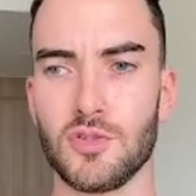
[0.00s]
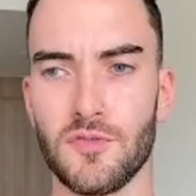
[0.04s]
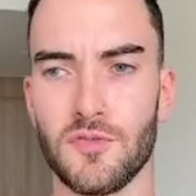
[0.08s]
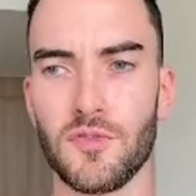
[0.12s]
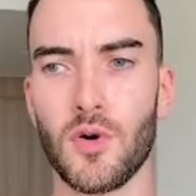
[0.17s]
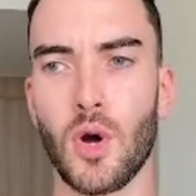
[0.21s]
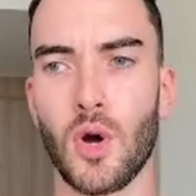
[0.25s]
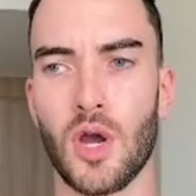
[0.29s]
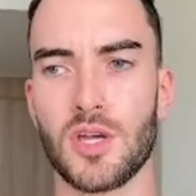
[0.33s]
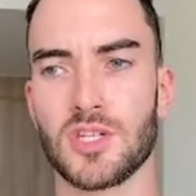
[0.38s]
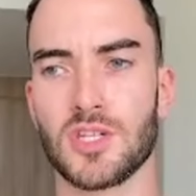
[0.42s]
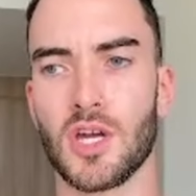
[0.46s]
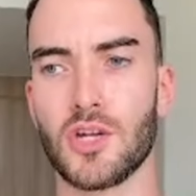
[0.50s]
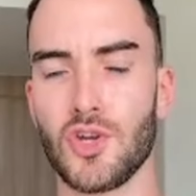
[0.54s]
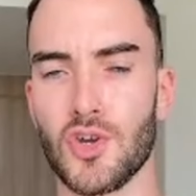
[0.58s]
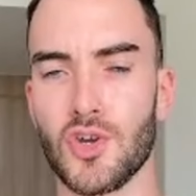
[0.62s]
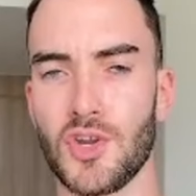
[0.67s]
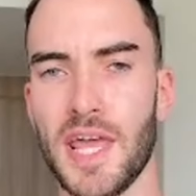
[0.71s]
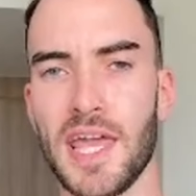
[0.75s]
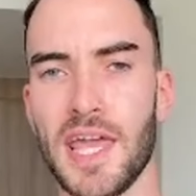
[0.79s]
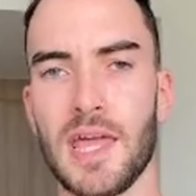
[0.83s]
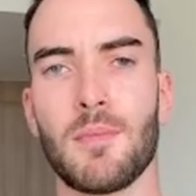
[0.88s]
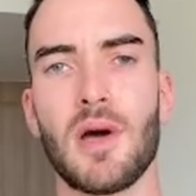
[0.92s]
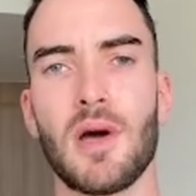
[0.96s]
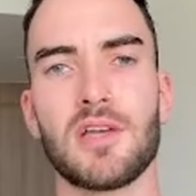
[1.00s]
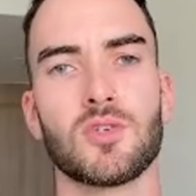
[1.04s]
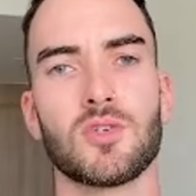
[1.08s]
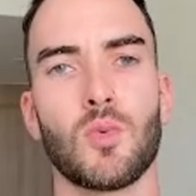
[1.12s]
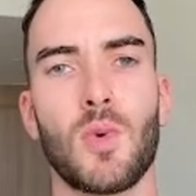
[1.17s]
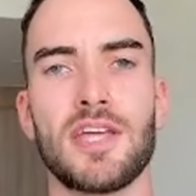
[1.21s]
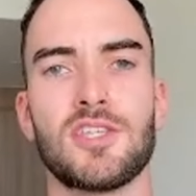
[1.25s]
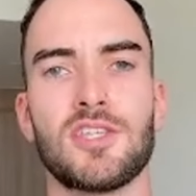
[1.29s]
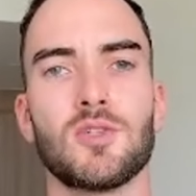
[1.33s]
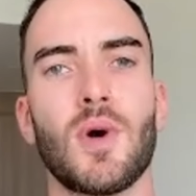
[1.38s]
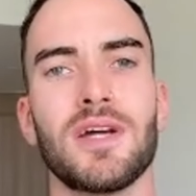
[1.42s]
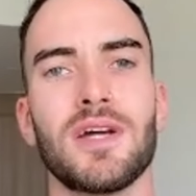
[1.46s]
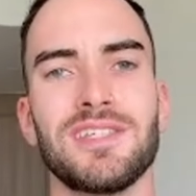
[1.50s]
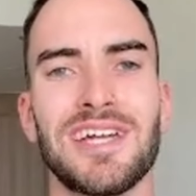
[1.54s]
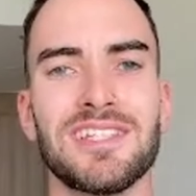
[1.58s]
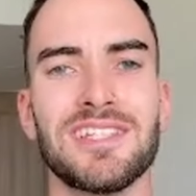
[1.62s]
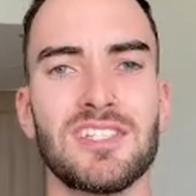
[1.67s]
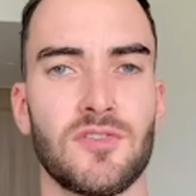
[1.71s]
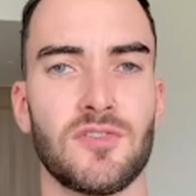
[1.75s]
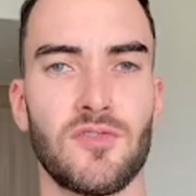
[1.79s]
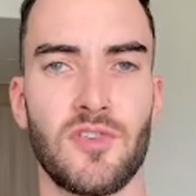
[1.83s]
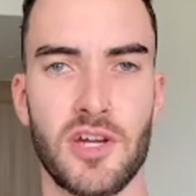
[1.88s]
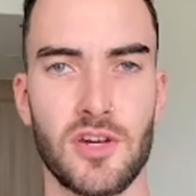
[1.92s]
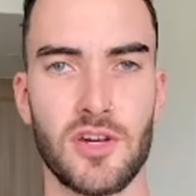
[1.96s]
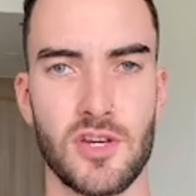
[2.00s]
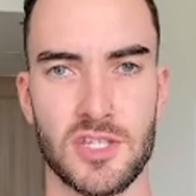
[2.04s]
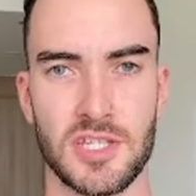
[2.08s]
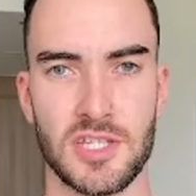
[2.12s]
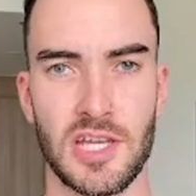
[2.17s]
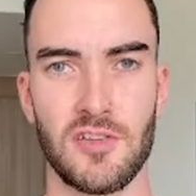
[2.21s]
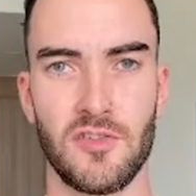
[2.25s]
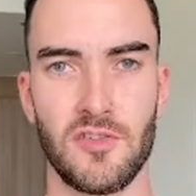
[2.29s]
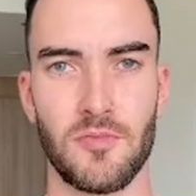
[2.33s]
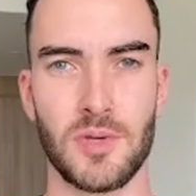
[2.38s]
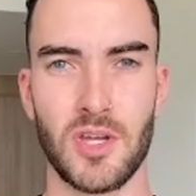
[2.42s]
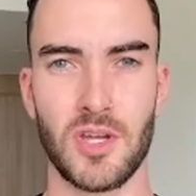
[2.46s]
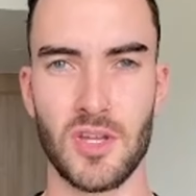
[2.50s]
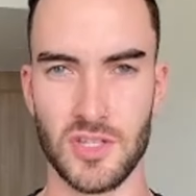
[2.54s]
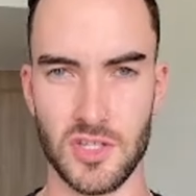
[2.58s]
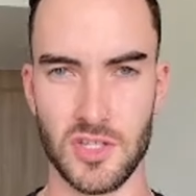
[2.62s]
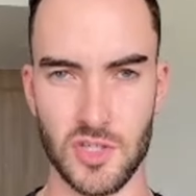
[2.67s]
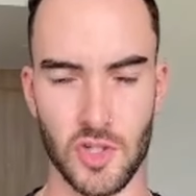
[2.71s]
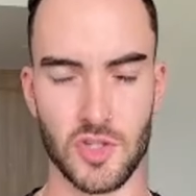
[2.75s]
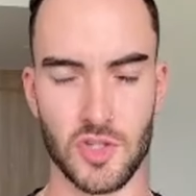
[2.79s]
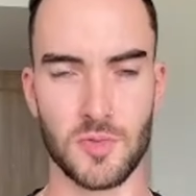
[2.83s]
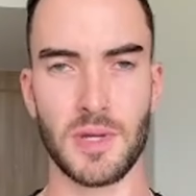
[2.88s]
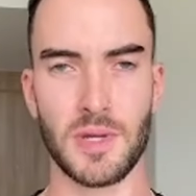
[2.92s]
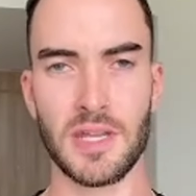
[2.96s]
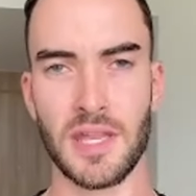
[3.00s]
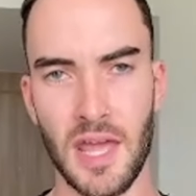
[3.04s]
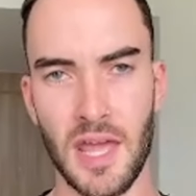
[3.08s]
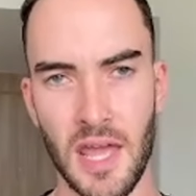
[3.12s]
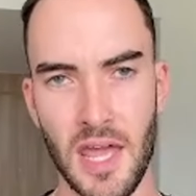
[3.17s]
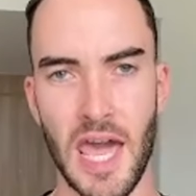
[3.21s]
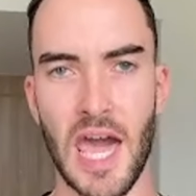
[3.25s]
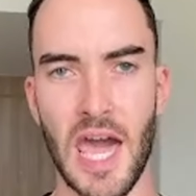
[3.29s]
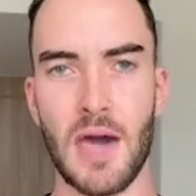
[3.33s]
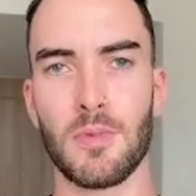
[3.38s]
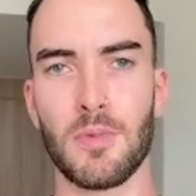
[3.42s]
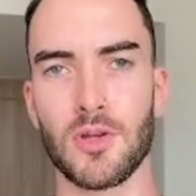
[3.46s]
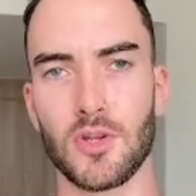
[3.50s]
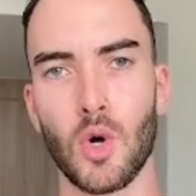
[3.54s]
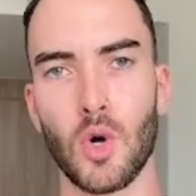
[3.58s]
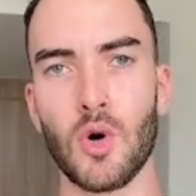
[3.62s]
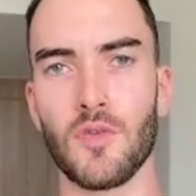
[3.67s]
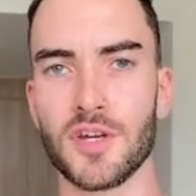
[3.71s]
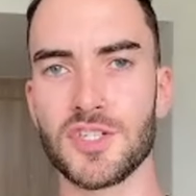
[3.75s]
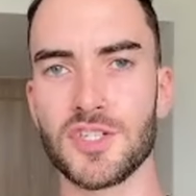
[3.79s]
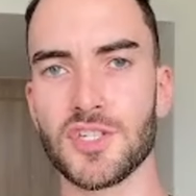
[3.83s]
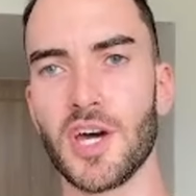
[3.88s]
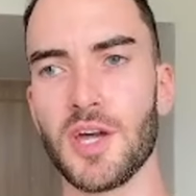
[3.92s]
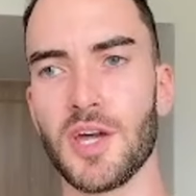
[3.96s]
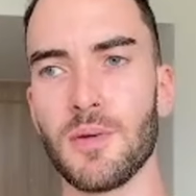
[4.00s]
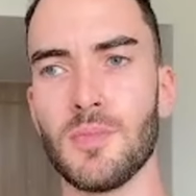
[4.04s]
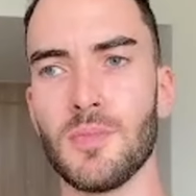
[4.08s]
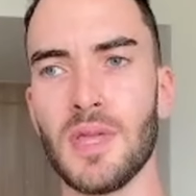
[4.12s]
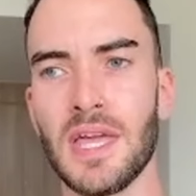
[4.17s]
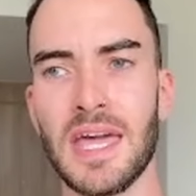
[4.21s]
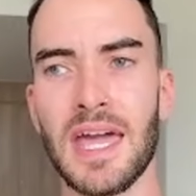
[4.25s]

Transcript: to focus on your name as a way to identify yourself because it's just been habit over time.